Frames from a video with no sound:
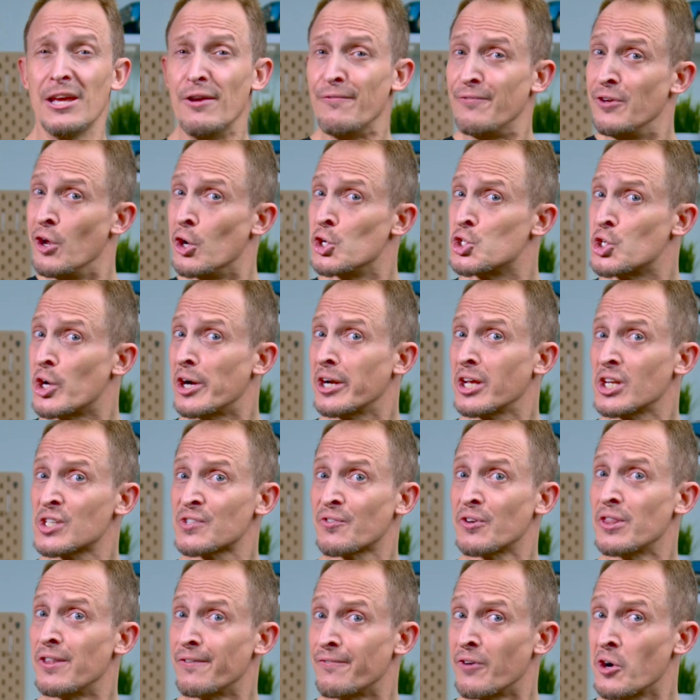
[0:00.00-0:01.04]
If you're joining us
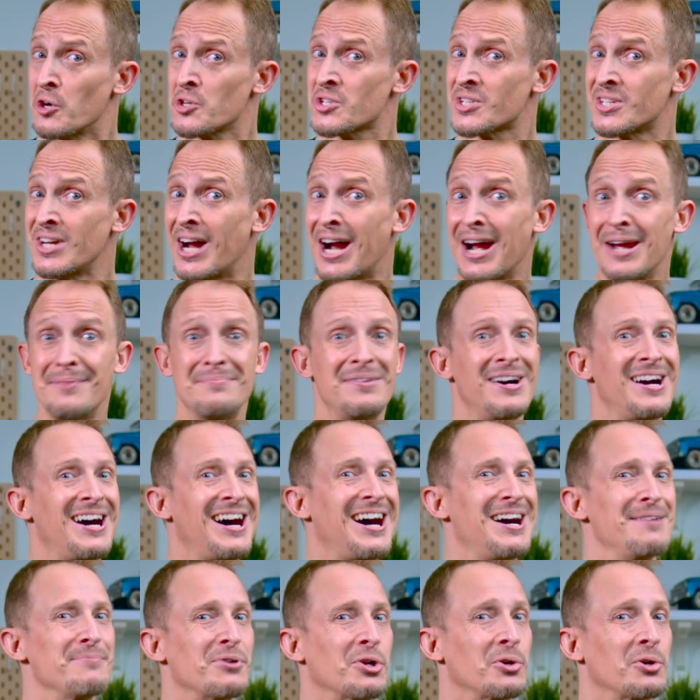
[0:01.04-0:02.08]
for the first time, I'm